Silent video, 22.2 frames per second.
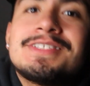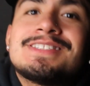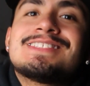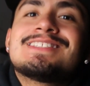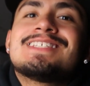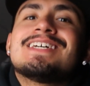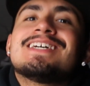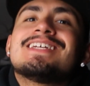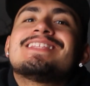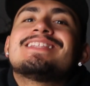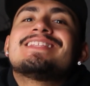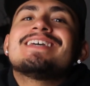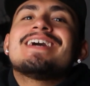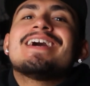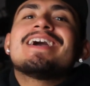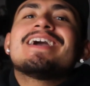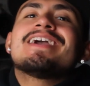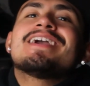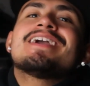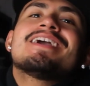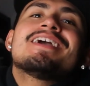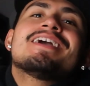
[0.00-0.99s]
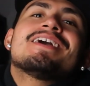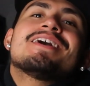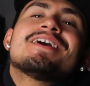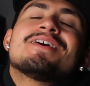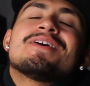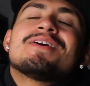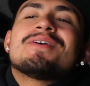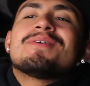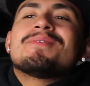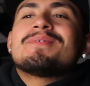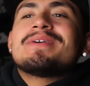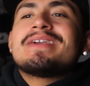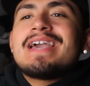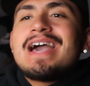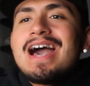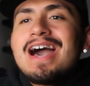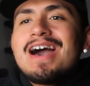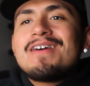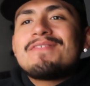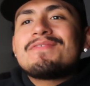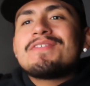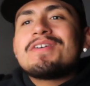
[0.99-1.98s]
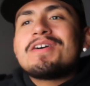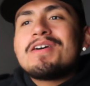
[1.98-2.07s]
Today we have